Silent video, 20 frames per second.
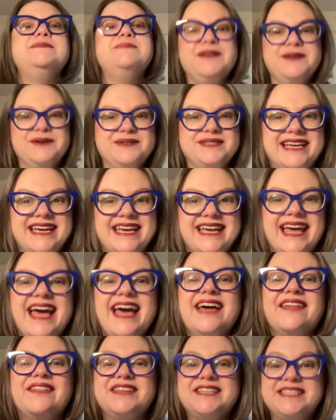using
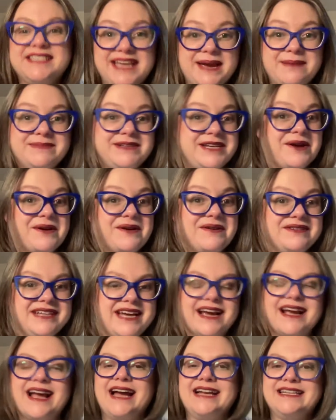the same tarot
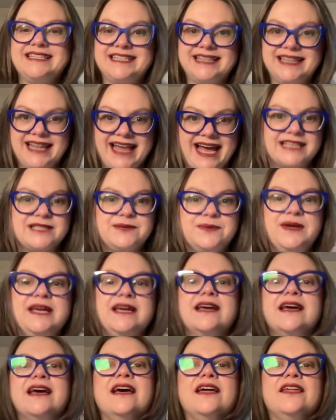deck I did last
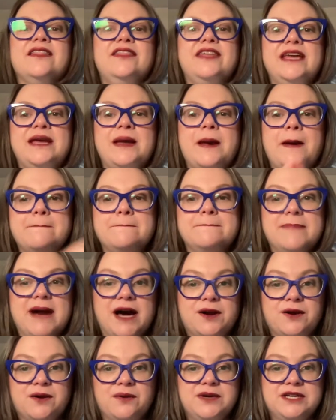week, the
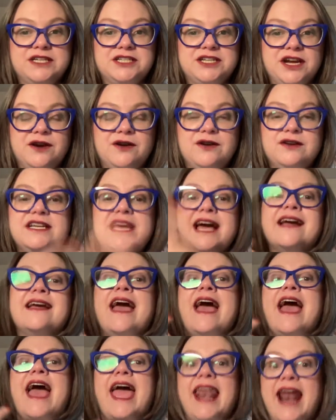Modern Witch Tarot deck,
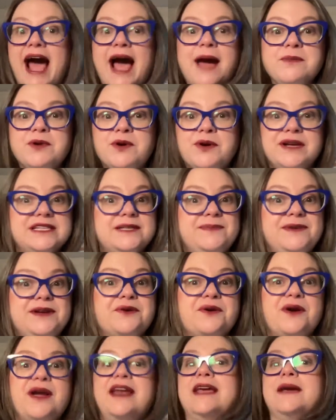and I'm going to be
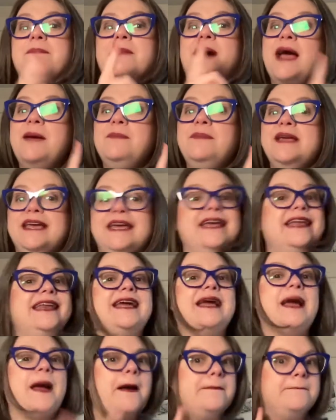creating my
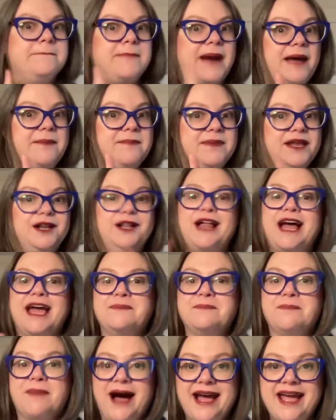beginning, my middle,
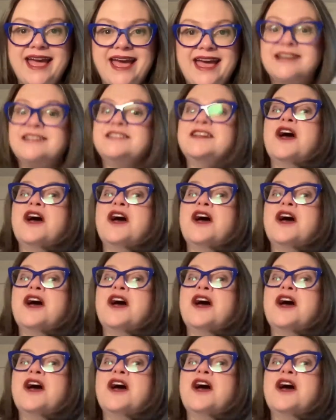and my end